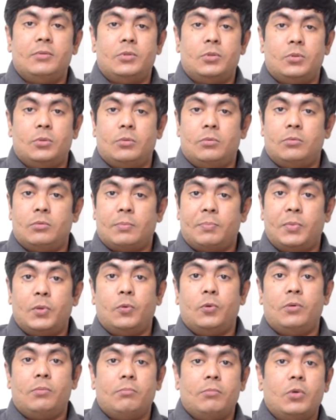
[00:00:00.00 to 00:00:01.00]
to
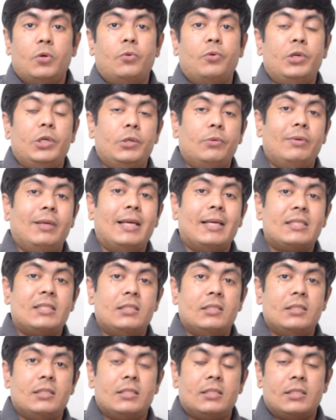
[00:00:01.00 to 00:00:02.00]
upload more new
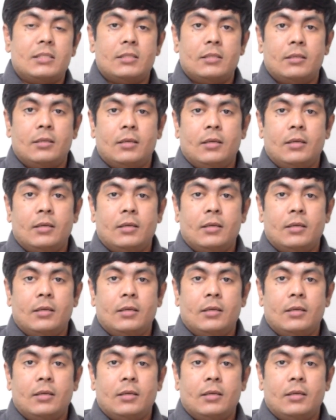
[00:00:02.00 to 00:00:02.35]
lessons.